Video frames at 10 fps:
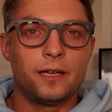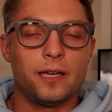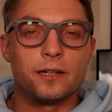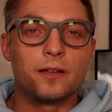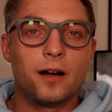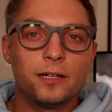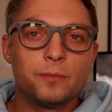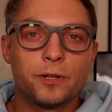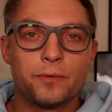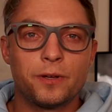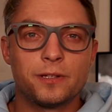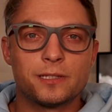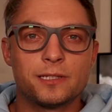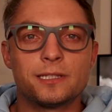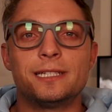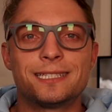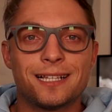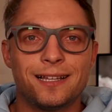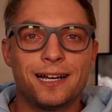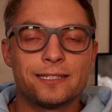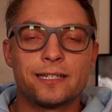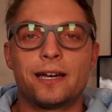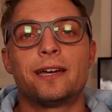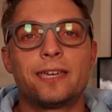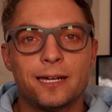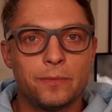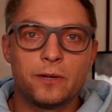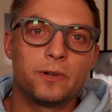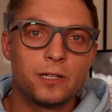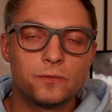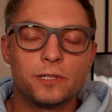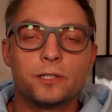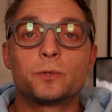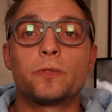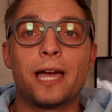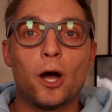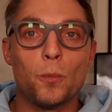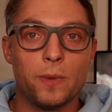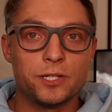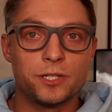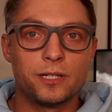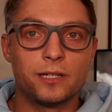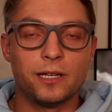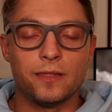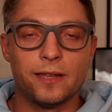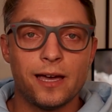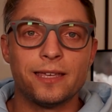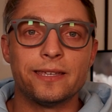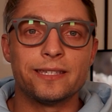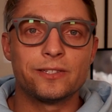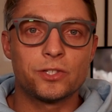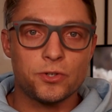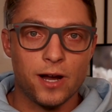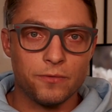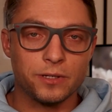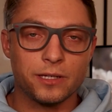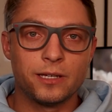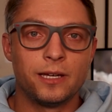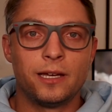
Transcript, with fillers: And con number three on this list is a classic. I can't make one of these videos without mentioning it, and that is traffic.